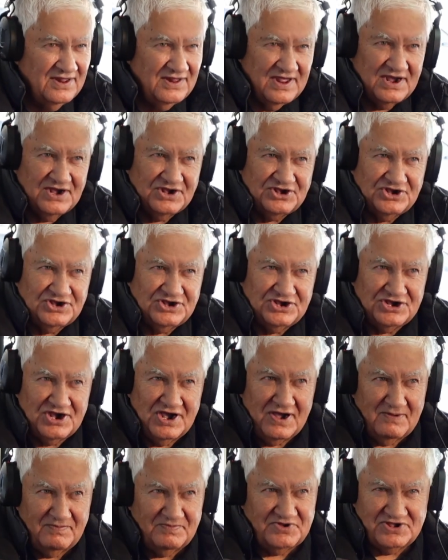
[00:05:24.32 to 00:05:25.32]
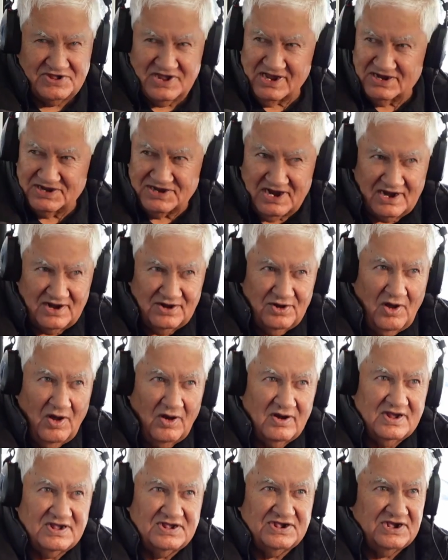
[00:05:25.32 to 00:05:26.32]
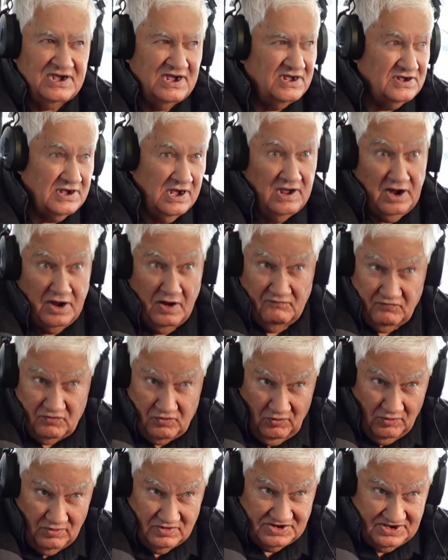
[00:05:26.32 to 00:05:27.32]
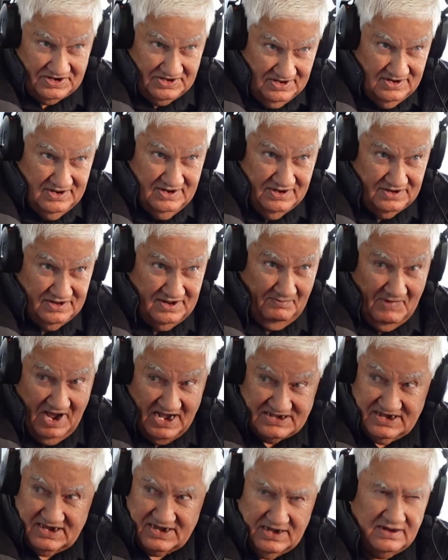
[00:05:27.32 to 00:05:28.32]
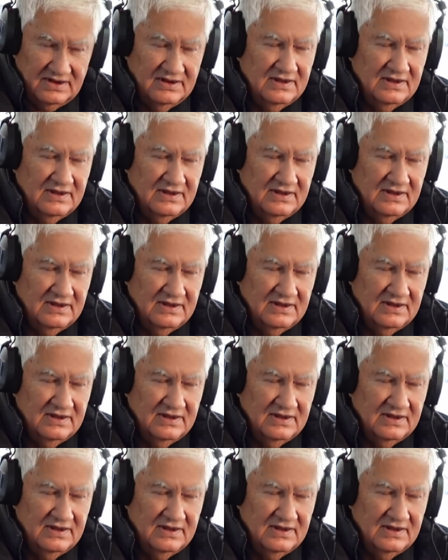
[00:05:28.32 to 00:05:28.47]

ships, their technologies, and of course the musket.